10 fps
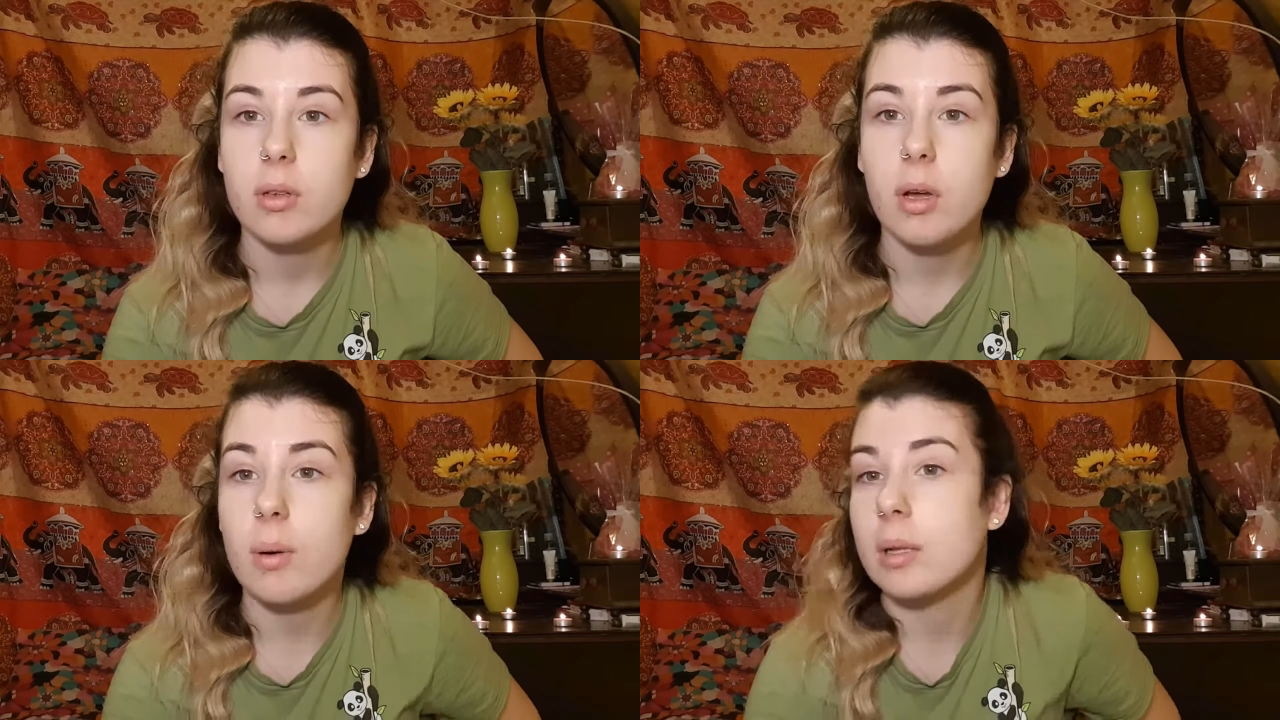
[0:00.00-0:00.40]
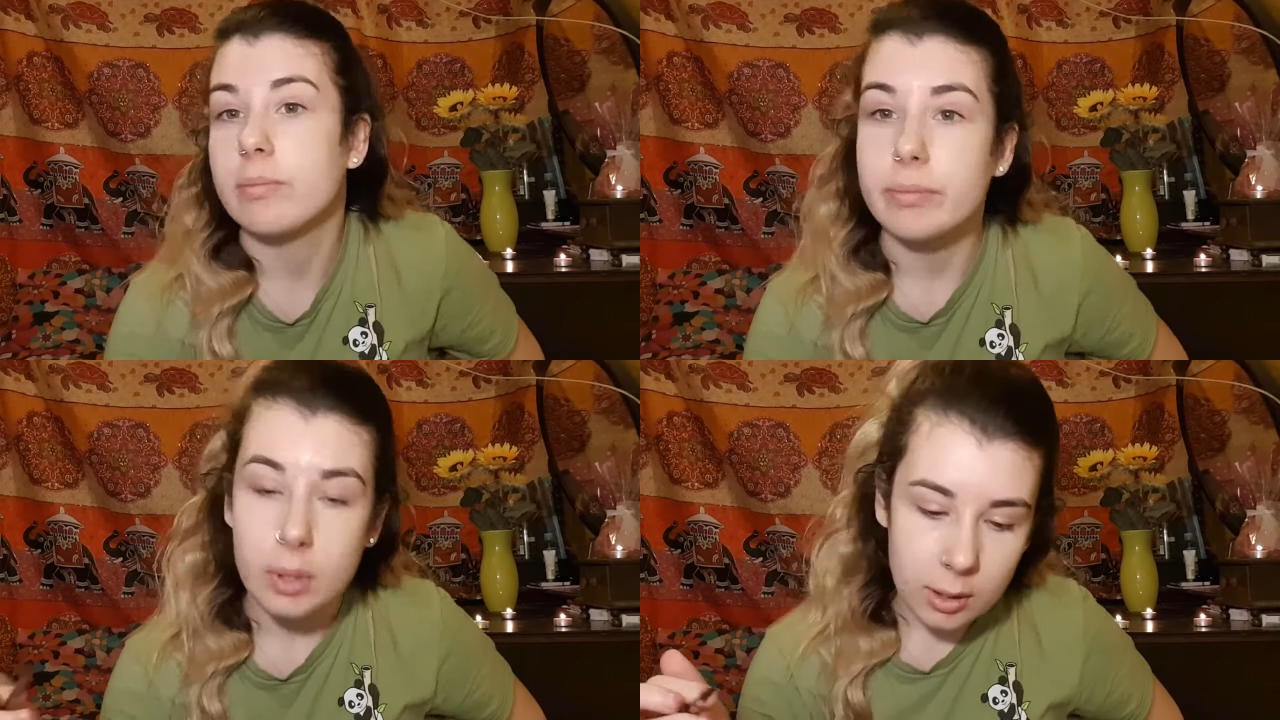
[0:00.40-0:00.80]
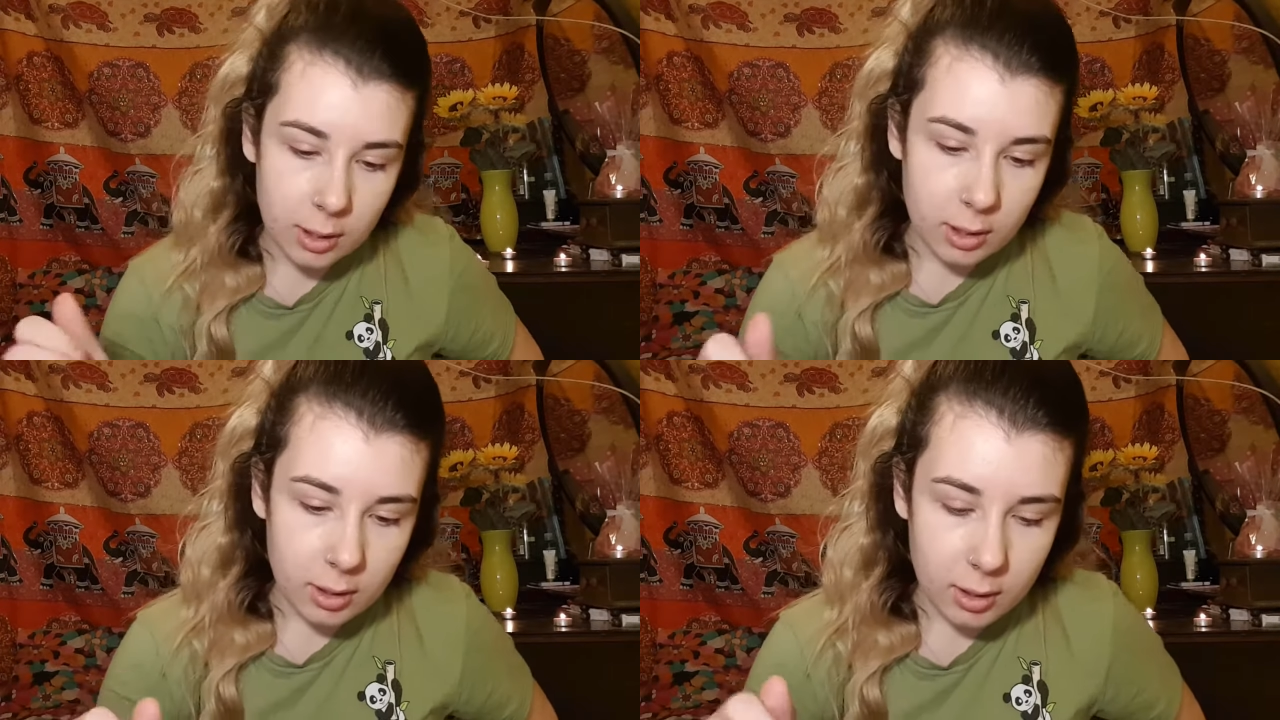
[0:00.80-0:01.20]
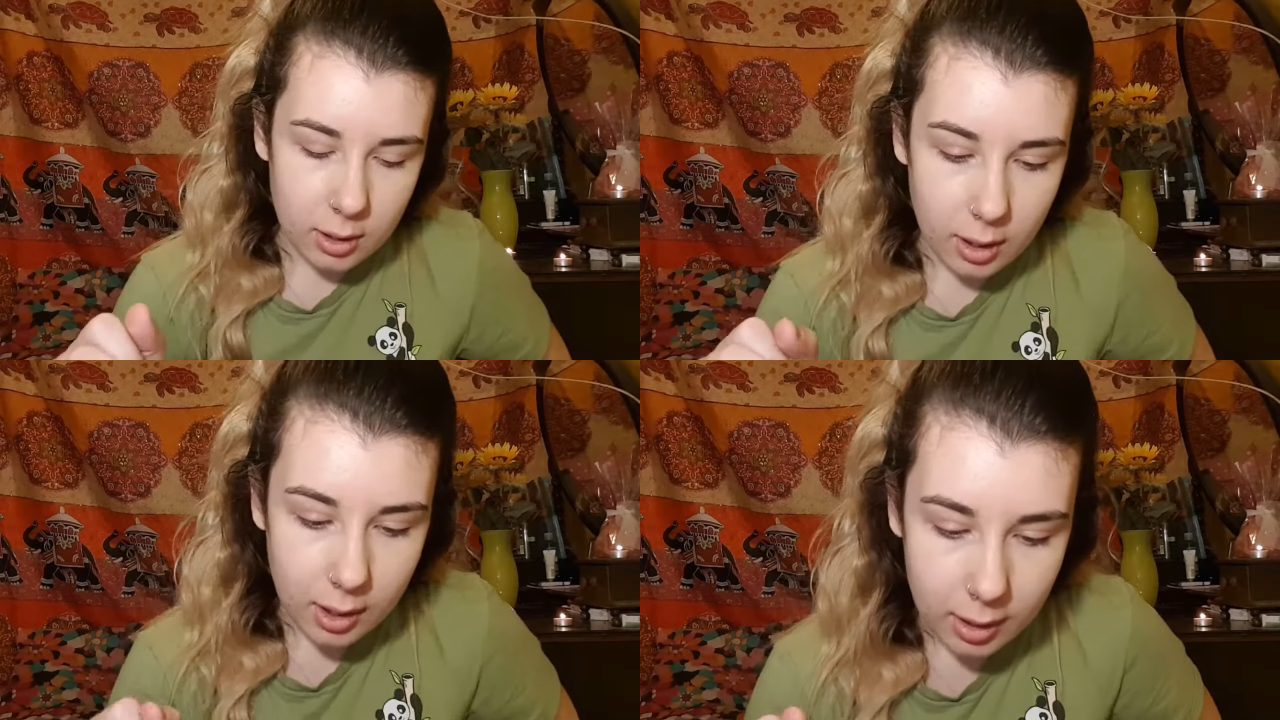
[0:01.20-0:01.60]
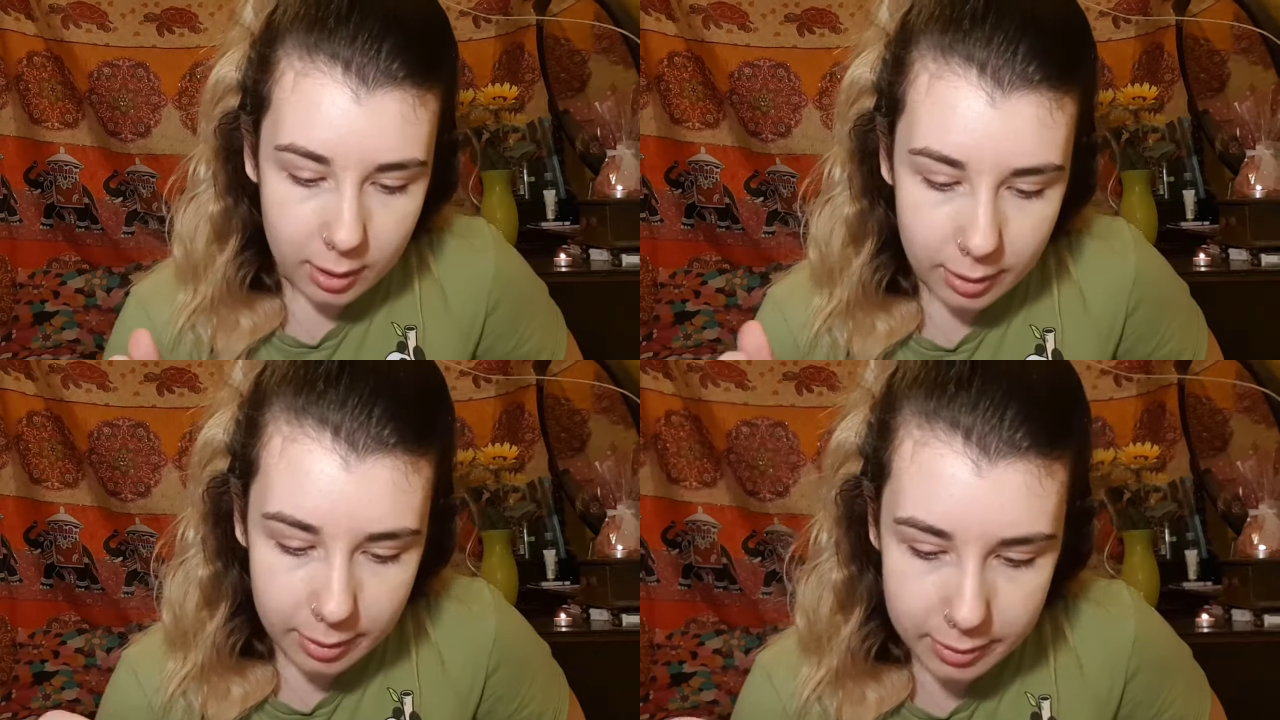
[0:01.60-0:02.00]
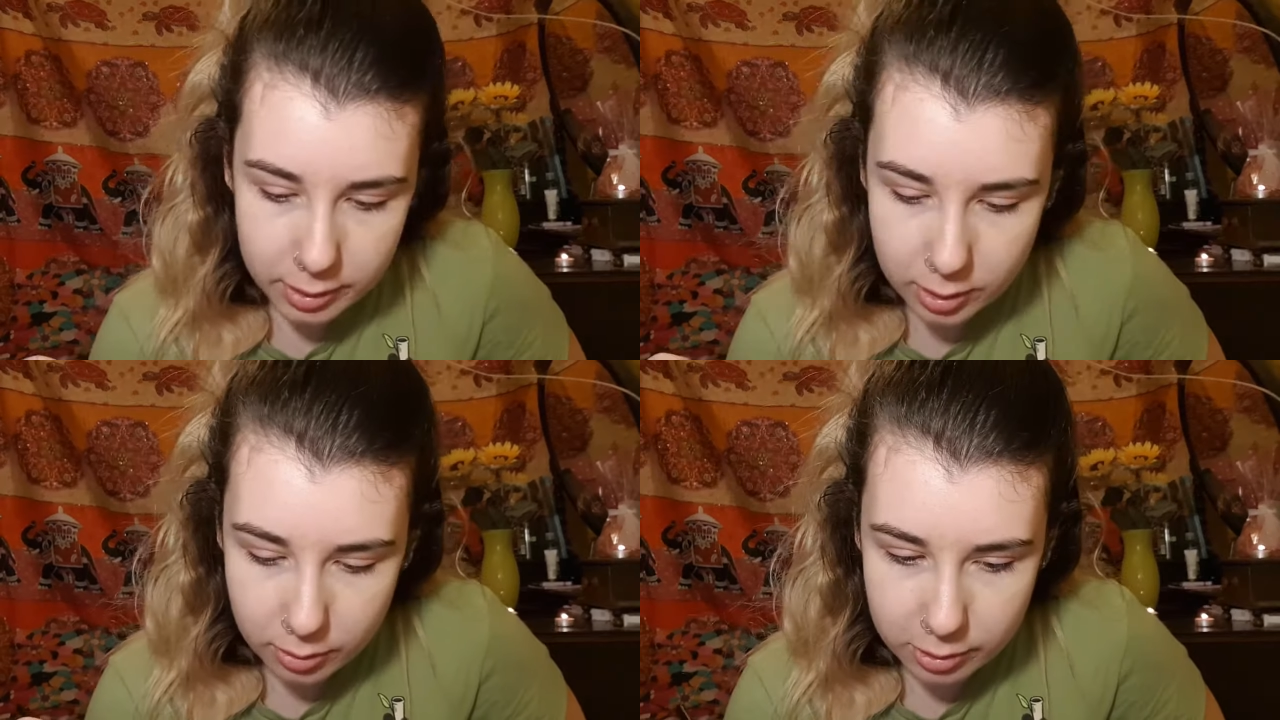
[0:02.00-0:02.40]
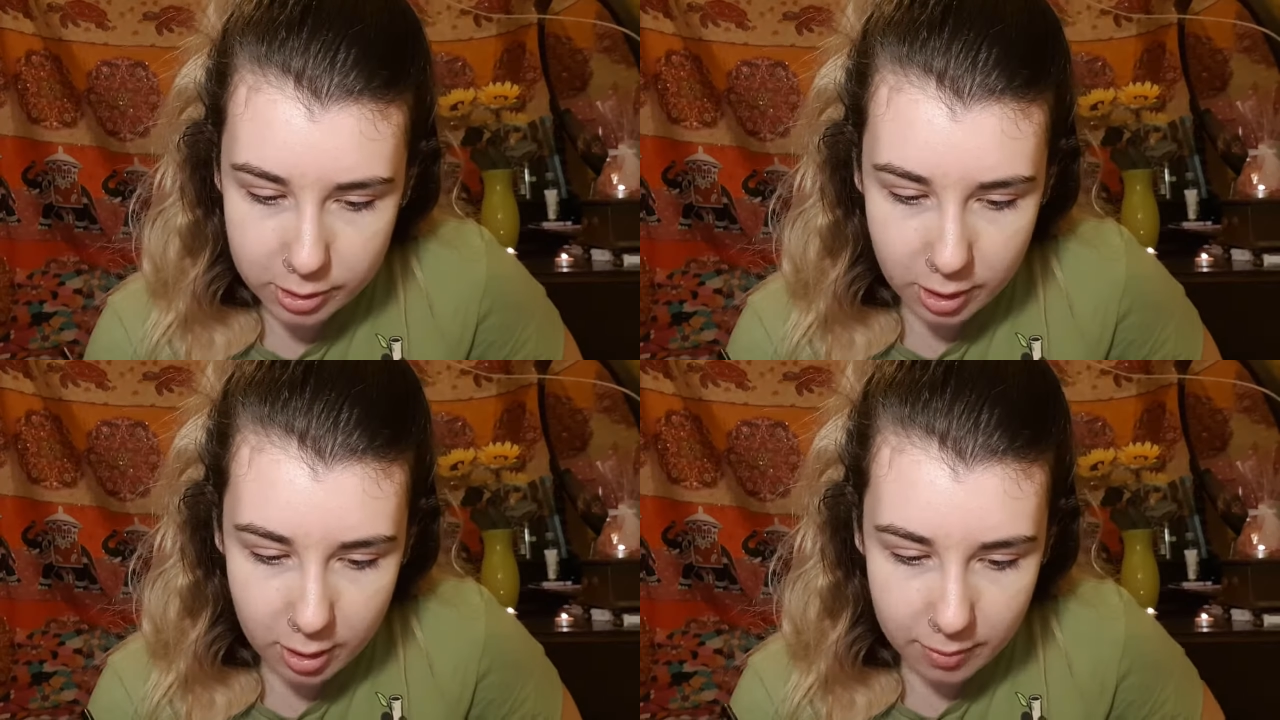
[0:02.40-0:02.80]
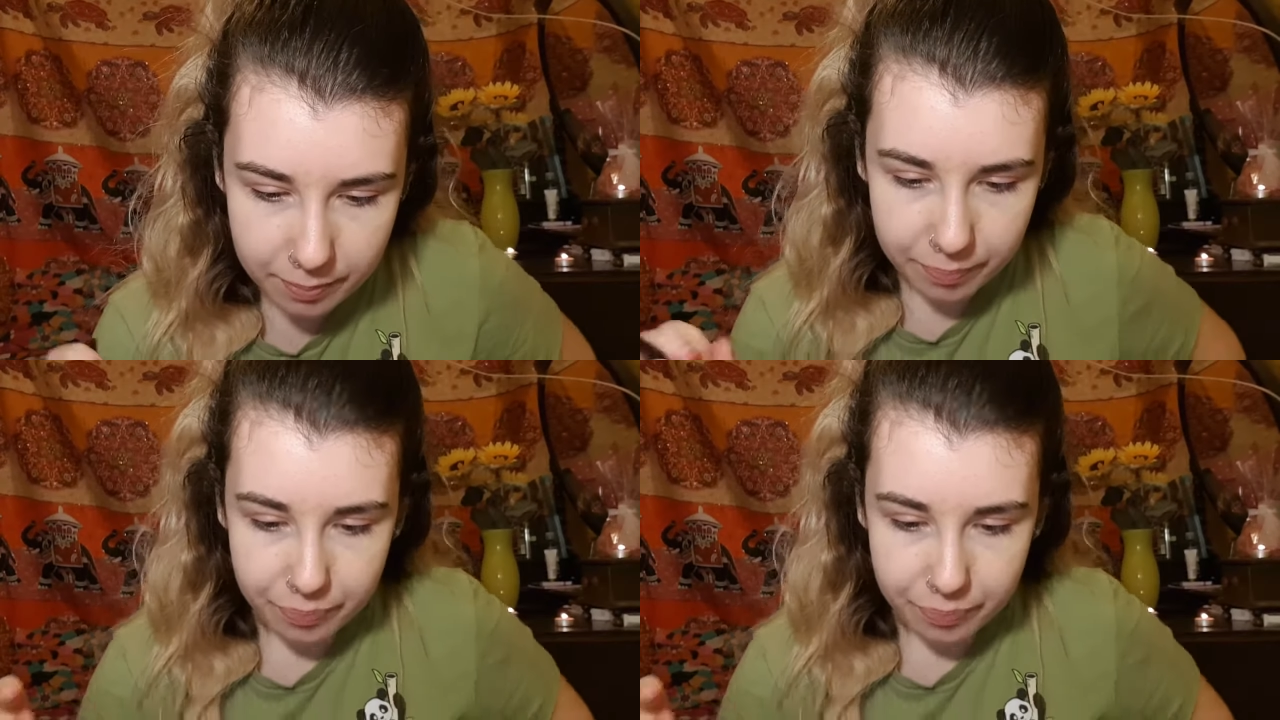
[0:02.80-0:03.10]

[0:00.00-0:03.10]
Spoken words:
Oh well. So I'll start